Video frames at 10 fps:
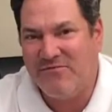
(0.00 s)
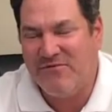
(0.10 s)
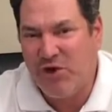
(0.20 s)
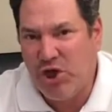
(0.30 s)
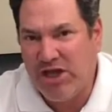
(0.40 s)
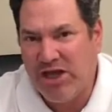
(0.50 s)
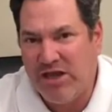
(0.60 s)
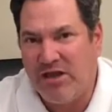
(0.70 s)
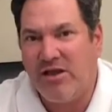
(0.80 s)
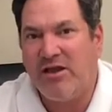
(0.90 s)

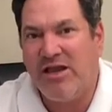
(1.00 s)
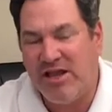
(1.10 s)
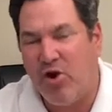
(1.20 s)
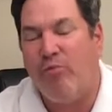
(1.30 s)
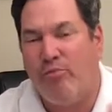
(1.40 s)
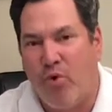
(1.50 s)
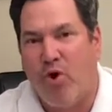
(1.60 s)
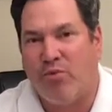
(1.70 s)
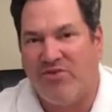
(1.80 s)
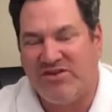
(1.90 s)
fully get on
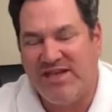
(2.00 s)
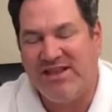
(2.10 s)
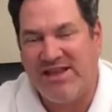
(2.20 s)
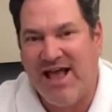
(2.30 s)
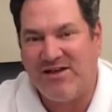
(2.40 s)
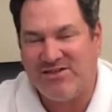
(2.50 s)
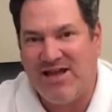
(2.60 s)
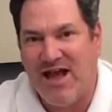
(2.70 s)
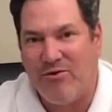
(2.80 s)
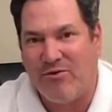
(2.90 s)
board with the 10,000
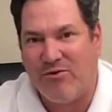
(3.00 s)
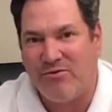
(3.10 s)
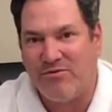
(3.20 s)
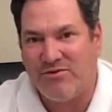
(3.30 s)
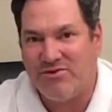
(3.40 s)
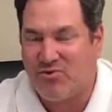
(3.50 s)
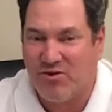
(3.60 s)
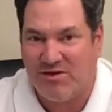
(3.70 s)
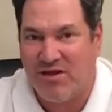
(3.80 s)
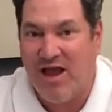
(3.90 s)
hour sort
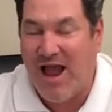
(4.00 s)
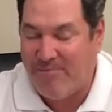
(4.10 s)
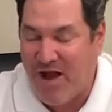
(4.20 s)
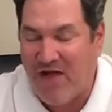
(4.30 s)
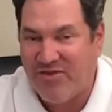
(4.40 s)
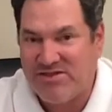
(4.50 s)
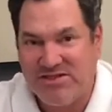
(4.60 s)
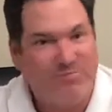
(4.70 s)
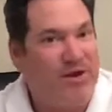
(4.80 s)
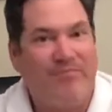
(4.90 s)
of
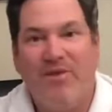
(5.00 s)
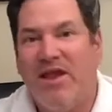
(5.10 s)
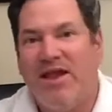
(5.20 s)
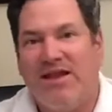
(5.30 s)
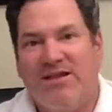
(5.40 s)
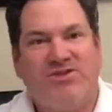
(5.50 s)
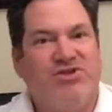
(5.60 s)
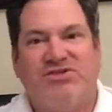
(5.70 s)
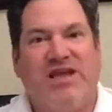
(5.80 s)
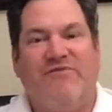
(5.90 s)
hypothesis, but let's
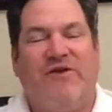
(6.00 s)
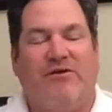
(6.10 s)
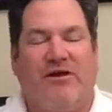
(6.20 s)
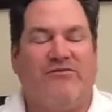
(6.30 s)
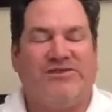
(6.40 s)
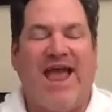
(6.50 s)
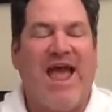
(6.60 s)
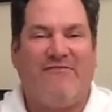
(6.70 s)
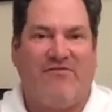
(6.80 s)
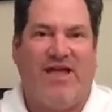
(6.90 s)
just say if it, it was
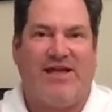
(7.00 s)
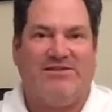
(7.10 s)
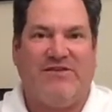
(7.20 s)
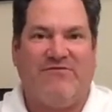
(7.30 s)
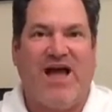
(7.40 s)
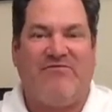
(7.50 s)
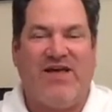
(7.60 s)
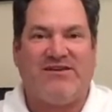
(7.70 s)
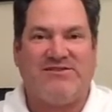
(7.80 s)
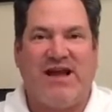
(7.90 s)
half of that, say
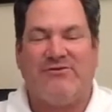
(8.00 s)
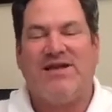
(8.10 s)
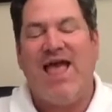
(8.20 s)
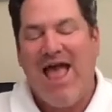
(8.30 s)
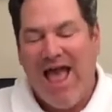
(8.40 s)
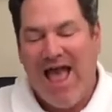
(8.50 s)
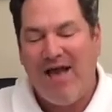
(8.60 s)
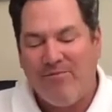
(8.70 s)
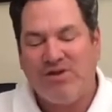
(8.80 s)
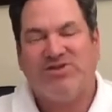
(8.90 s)
5,000 hours, how
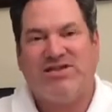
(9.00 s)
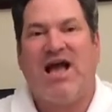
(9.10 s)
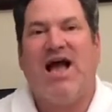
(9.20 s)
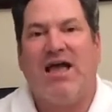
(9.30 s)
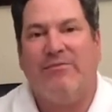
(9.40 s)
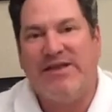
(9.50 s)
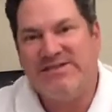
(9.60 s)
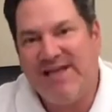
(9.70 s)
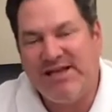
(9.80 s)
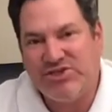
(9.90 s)
much time
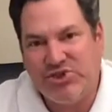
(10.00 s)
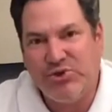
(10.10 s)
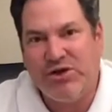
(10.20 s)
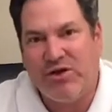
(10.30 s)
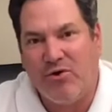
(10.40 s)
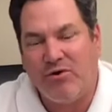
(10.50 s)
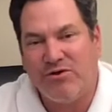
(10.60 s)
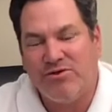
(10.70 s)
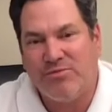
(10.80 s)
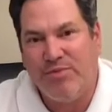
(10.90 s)
is that student
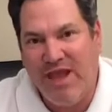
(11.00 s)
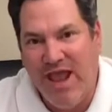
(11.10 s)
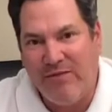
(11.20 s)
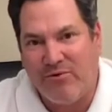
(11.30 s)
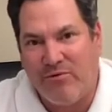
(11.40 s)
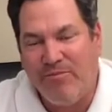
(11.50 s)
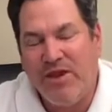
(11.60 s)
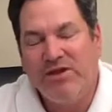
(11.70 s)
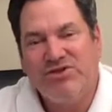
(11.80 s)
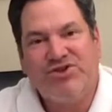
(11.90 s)
going to be able
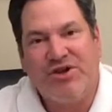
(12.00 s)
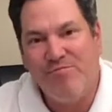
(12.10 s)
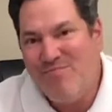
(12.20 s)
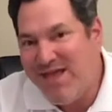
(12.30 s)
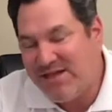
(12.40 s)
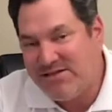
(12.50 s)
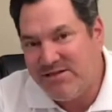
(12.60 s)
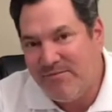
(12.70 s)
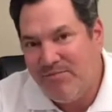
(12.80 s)
to commit